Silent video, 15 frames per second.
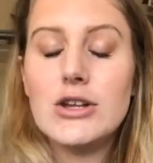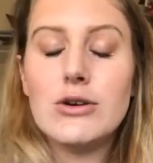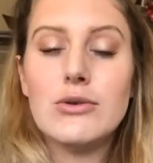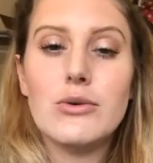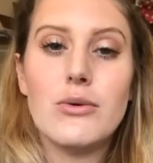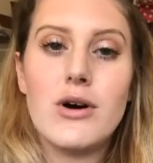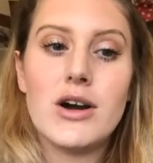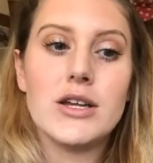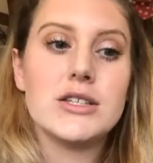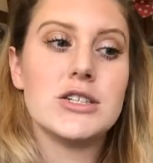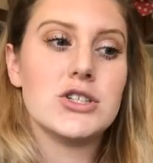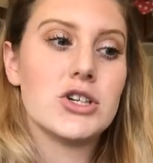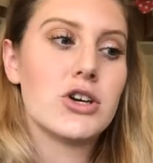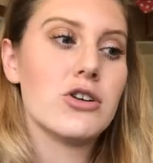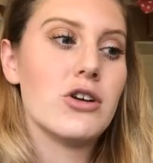you want to
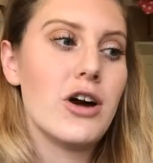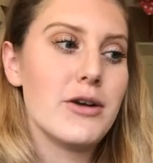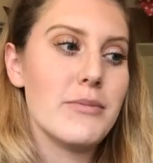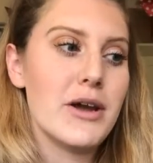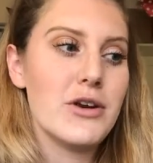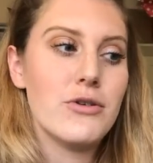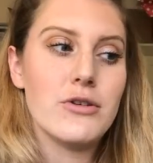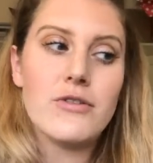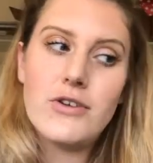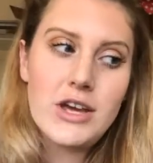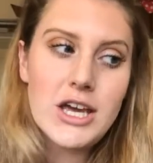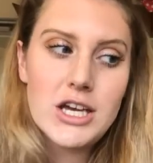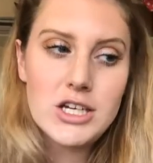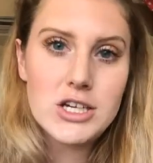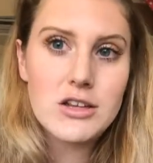turn on my
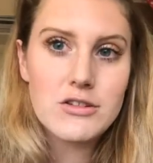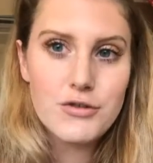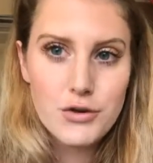notifications